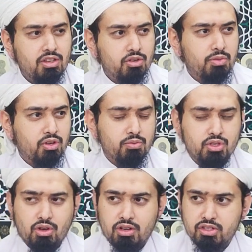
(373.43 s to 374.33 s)
to become
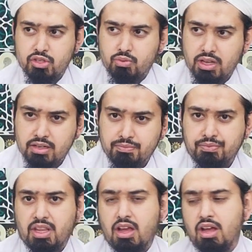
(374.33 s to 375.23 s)
scholars as well.
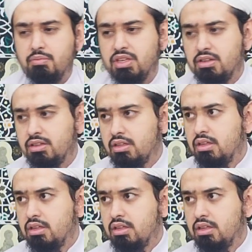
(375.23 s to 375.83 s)
Amen.